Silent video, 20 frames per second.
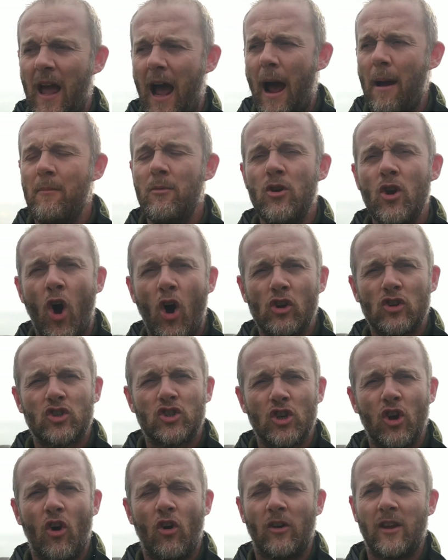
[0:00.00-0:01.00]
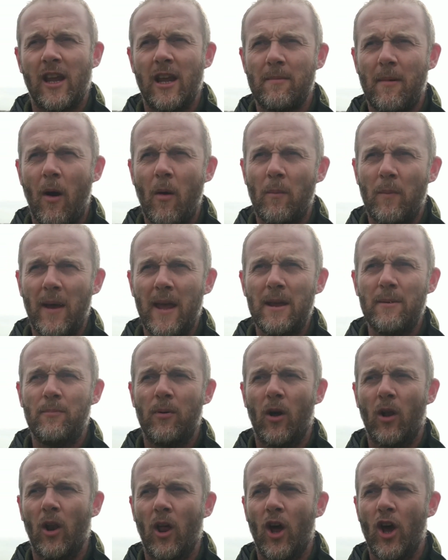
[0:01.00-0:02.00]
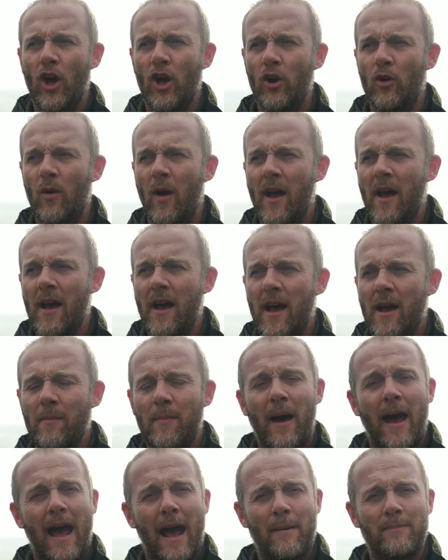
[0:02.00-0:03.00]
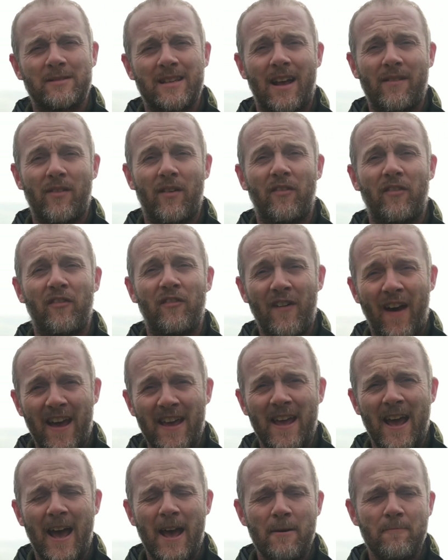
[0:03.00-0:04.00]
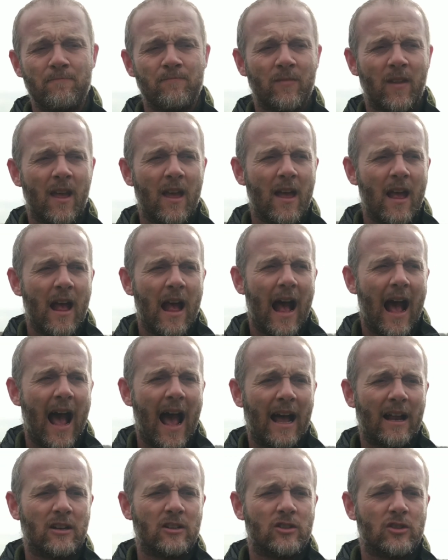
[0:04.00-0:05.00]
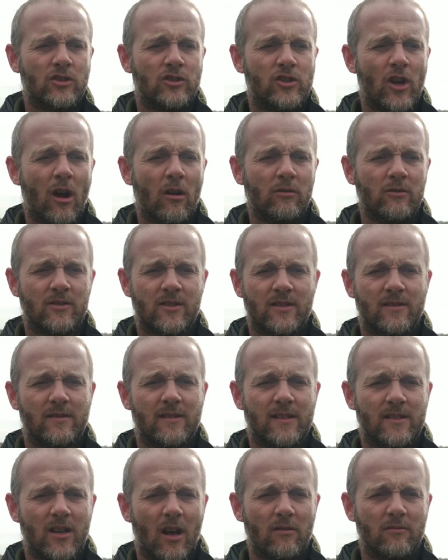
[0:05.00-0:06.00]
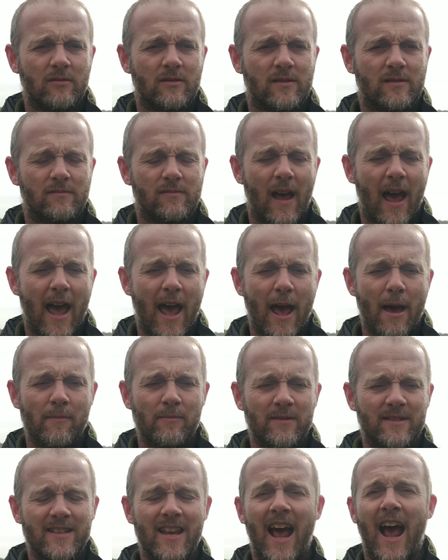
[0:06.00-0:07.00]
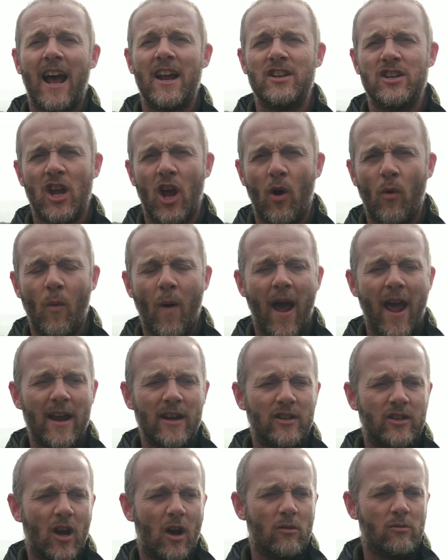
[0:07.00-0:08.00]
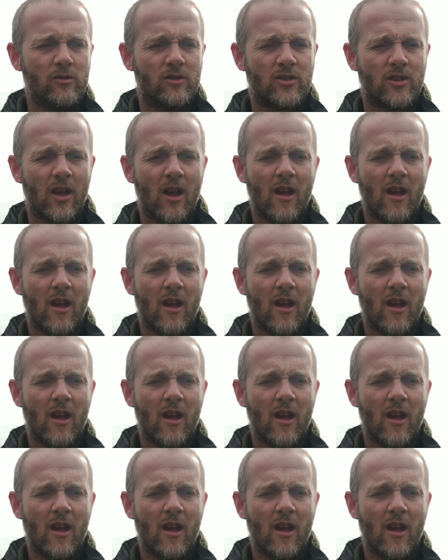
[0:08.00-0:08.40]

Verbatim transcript: I'm not talking about people who perhaps have a fire and don't don't um, tidy it away, don't